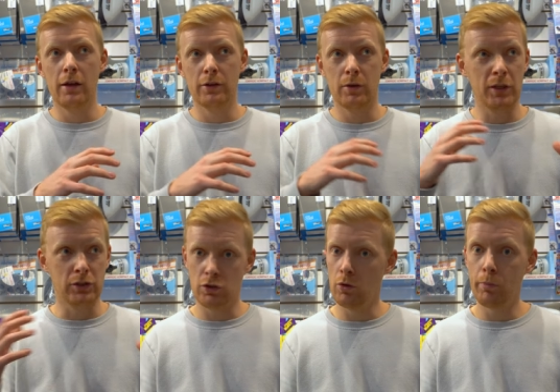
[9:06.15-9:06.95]
to be
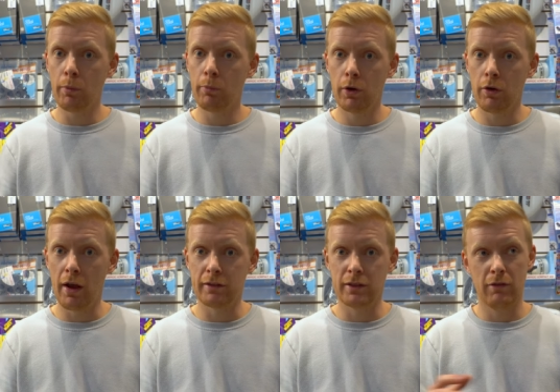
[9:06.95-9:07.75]
super
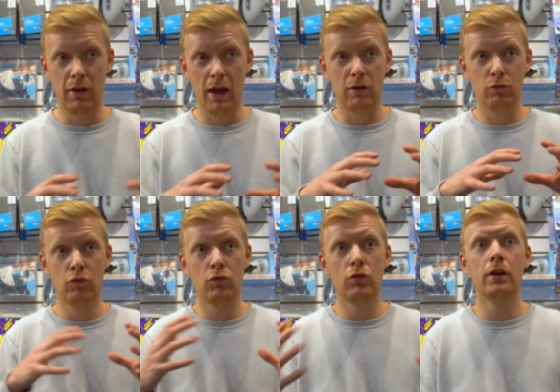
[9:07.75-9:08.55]
progressive
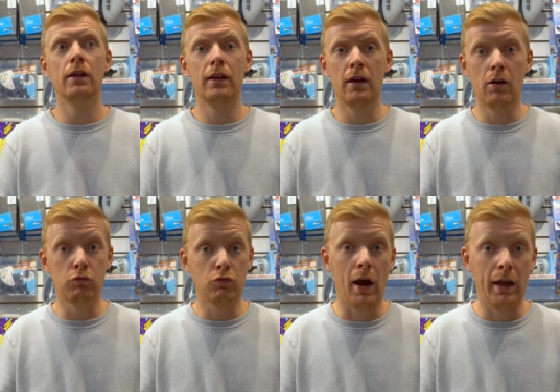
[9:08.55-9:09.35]
and really a
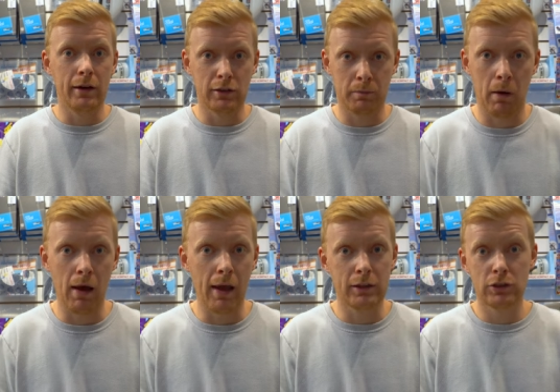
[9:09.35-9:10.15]
rider's bike.